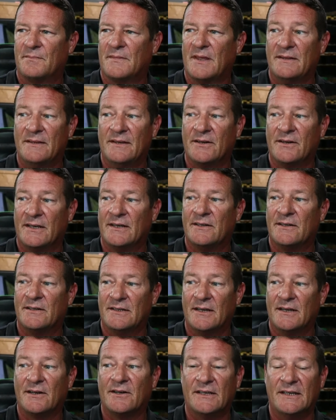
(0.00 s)
And
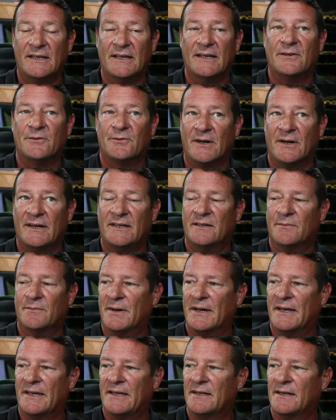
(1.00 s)
they're getting ready to
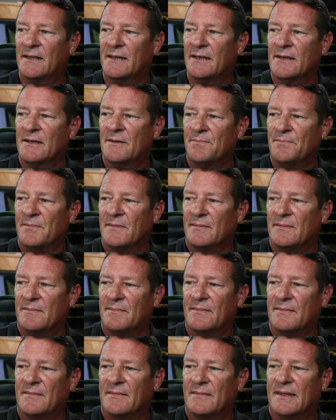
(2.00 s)
bite.
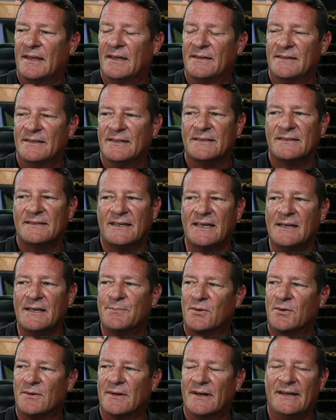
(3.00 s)
And this
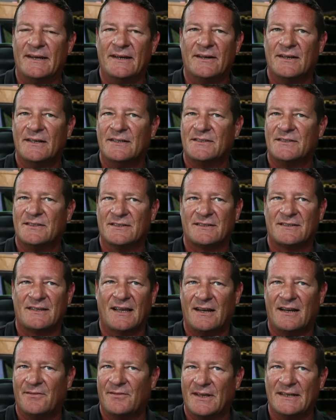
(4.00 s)
keeper right here is just
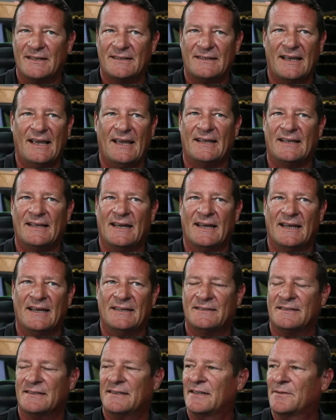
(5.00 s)
kind of
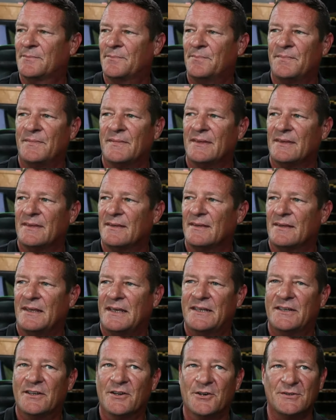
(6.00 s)
antagonizing him.
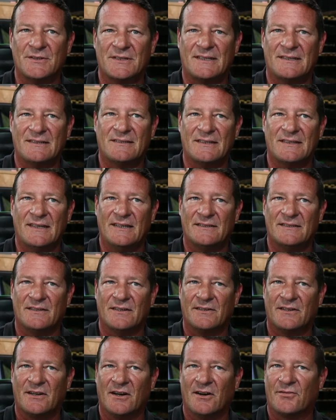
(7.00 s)
He knows that the snake's
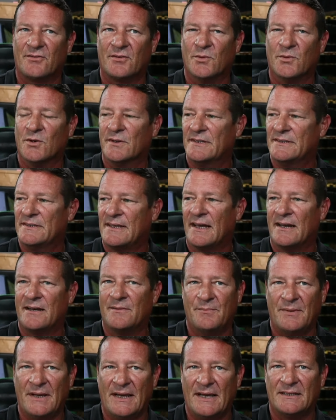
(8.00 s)
uncomfortable. He's got
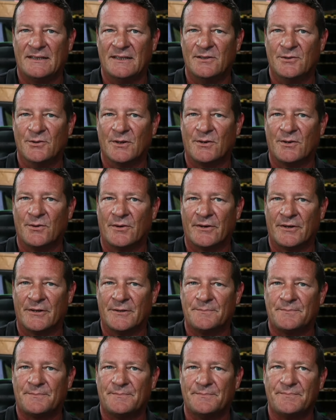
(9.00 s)
him backed into a corner.